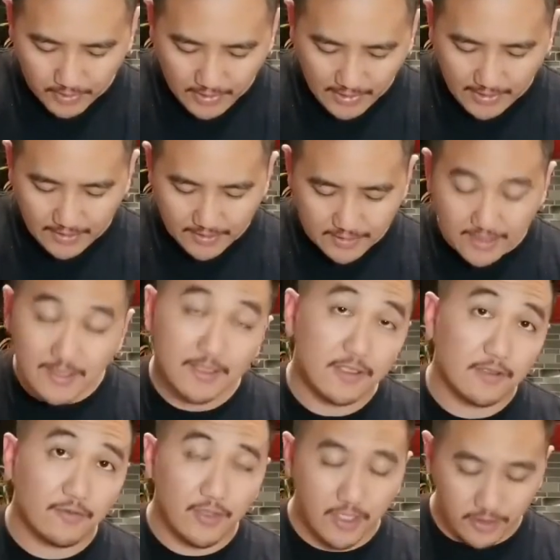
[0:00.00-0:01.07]
And it's like a
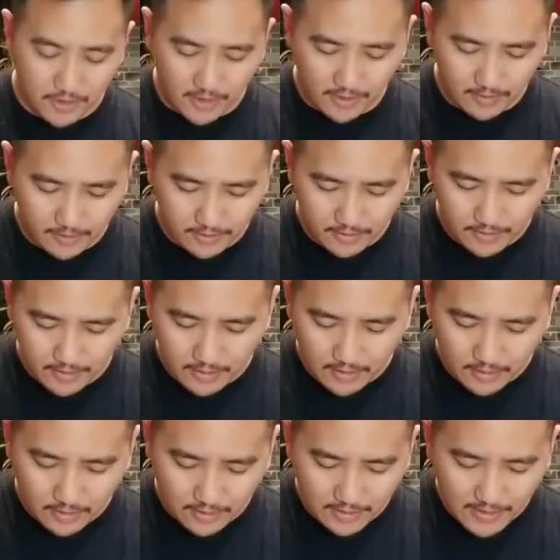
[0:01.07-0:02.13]
ceviche.
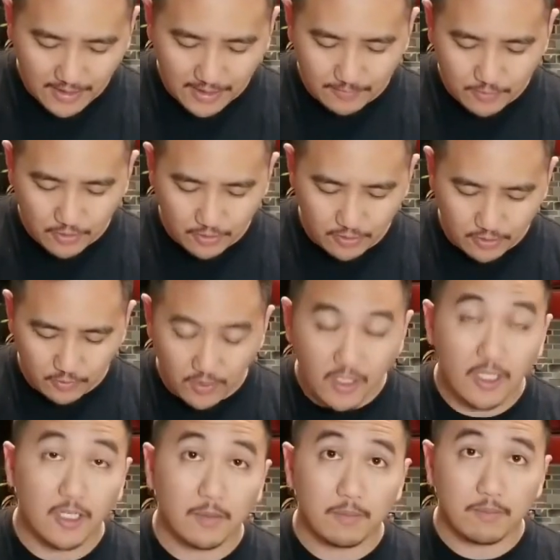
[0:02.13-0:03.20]
The lime juice will
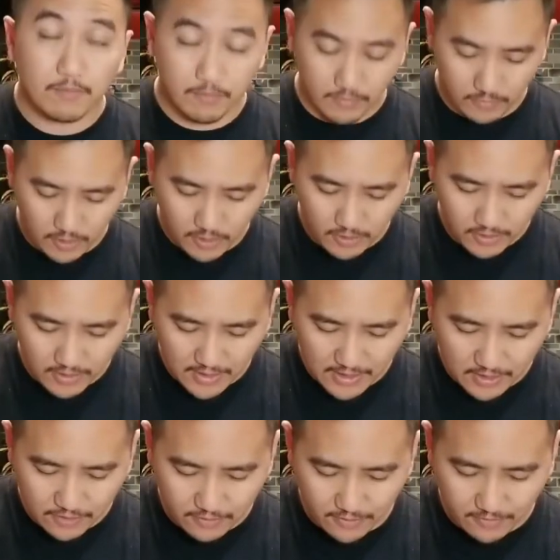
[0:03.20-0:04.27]
help cook
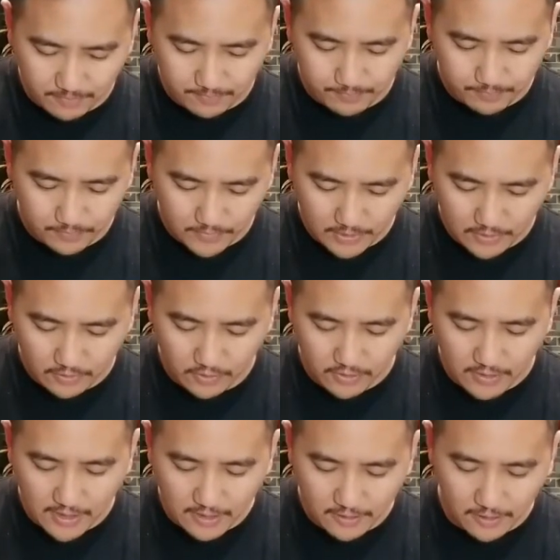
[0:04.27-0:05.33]
that shrimp. So it's
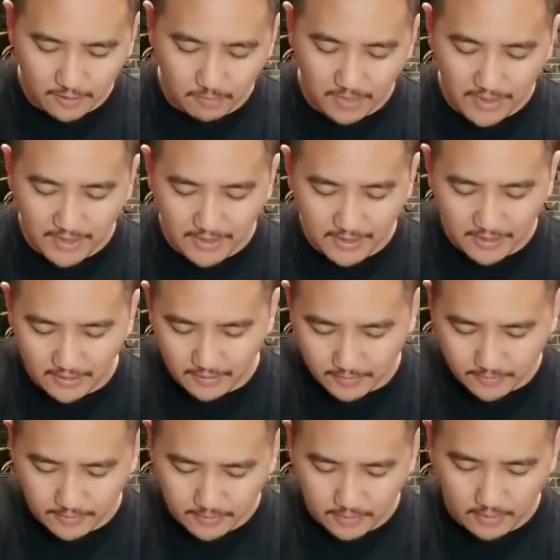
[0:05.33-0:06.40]
not cooked by heat.
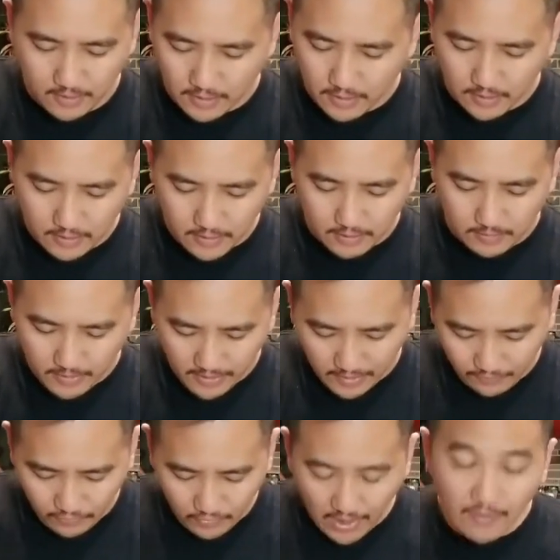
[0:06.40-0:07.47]
But
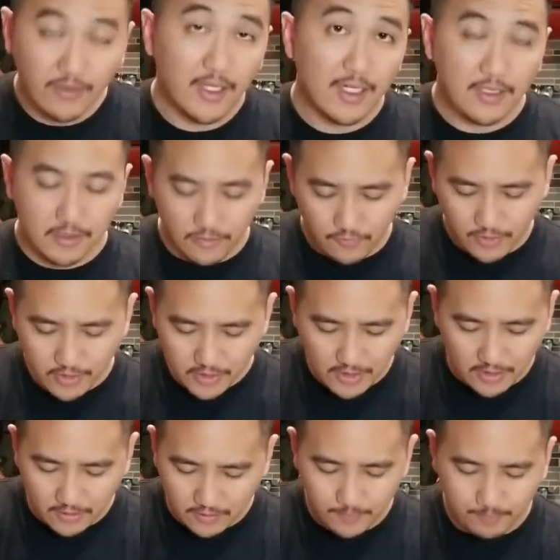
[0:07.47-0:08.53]
if you ever had a
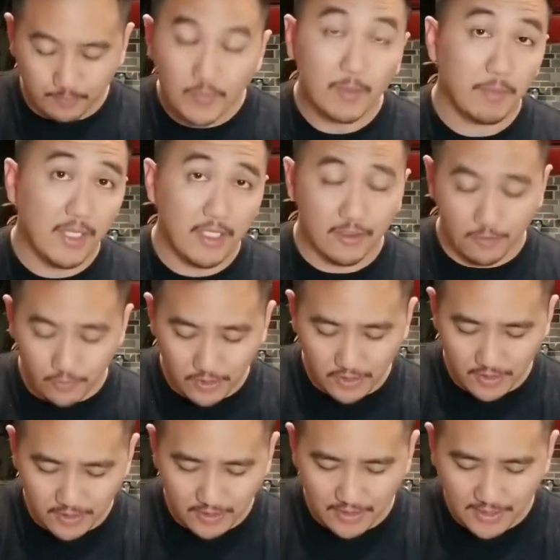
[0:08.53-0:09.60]
ceviche, man, you're
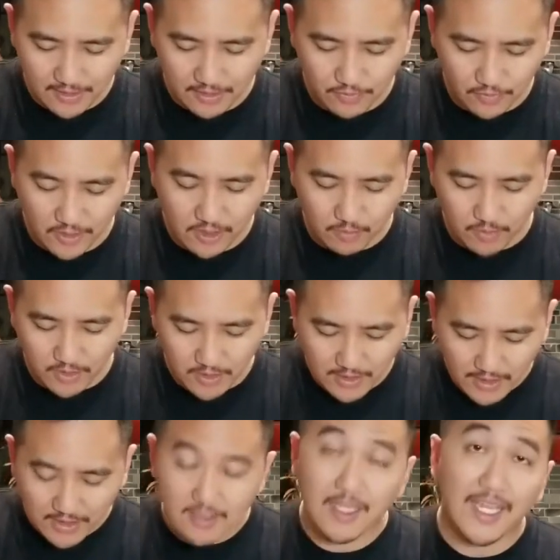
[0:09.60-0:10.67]
really gonna like this recipe.
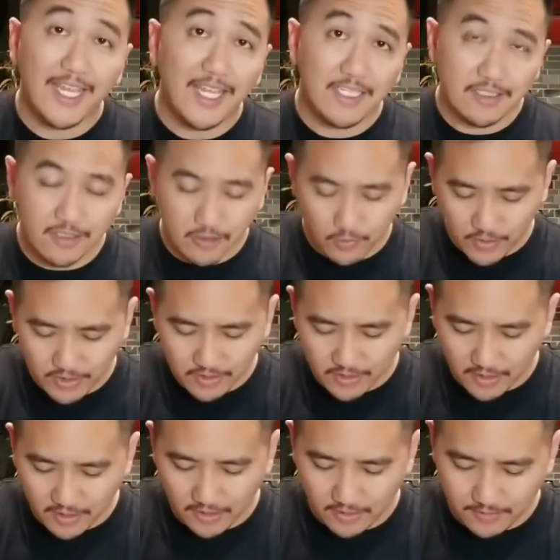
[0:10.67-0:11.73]
It's an Asian twist
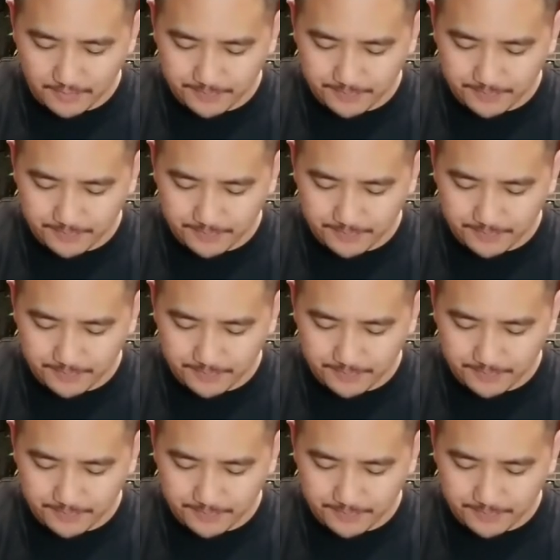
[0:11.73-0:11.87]
on it.